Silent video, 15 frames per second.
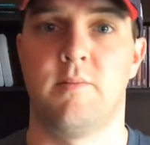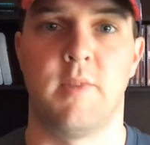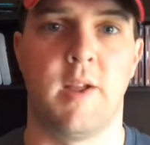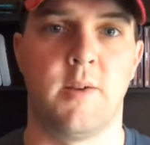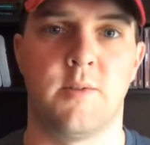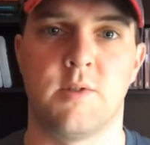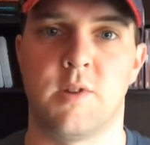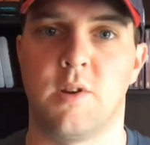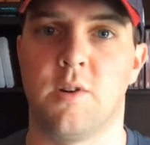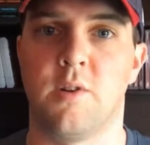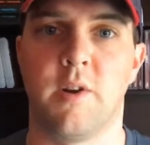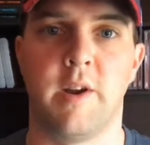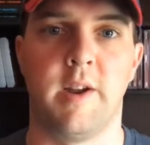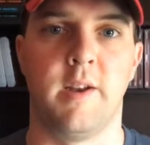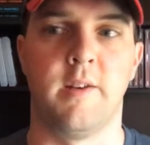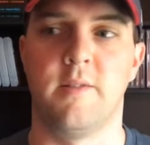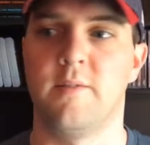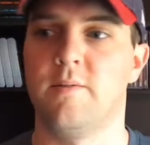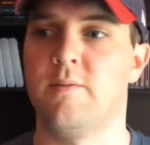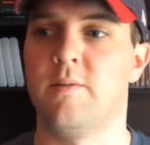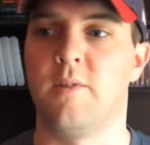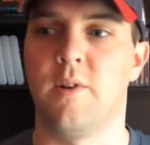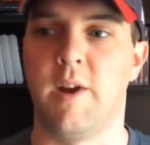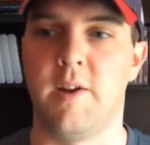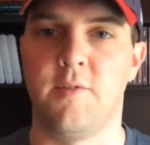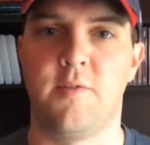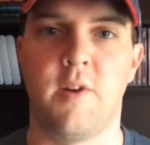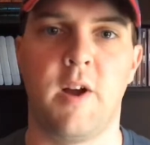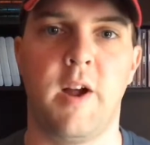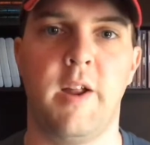that was a
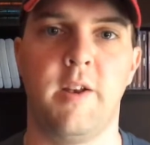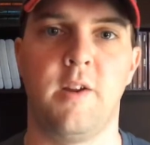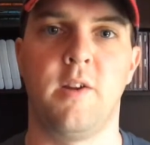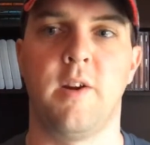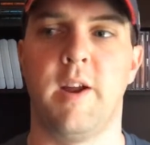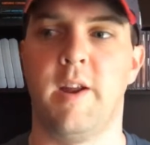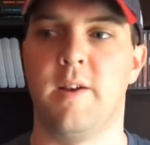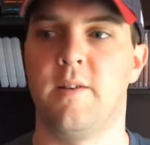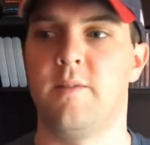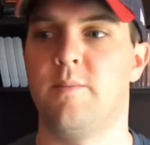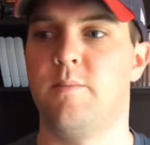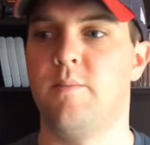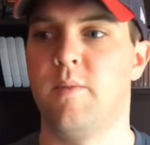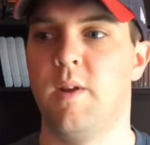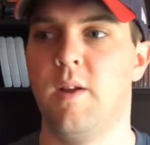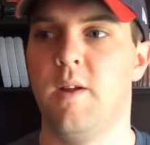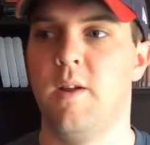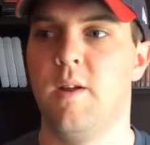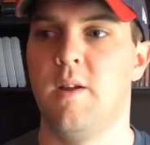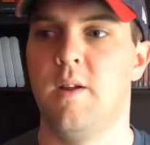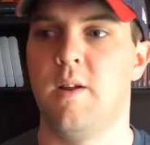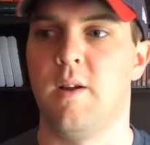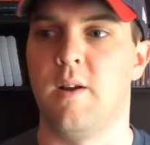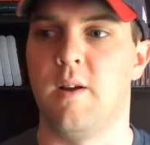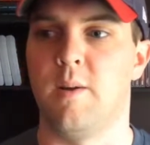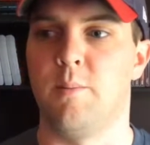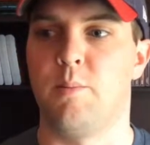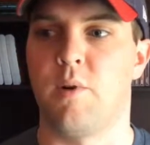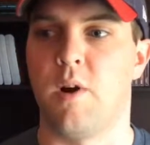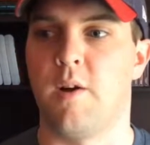great find, great
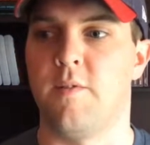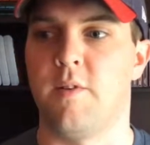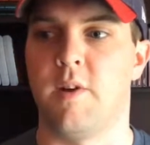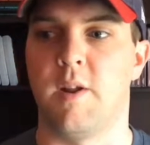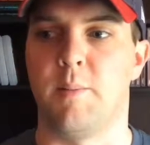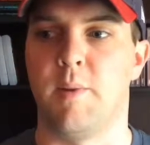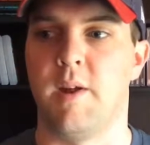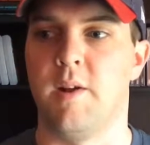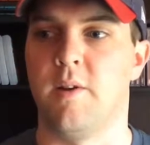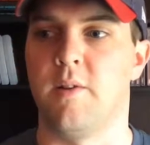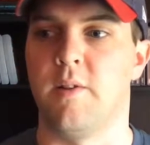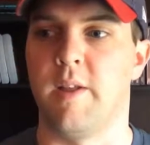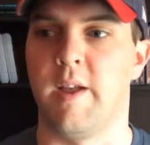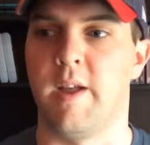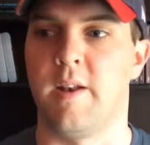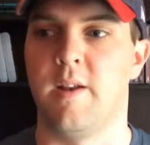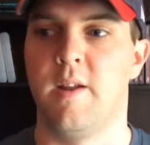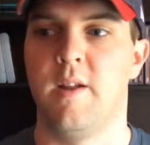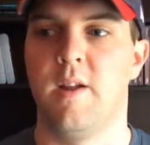profit I made on that.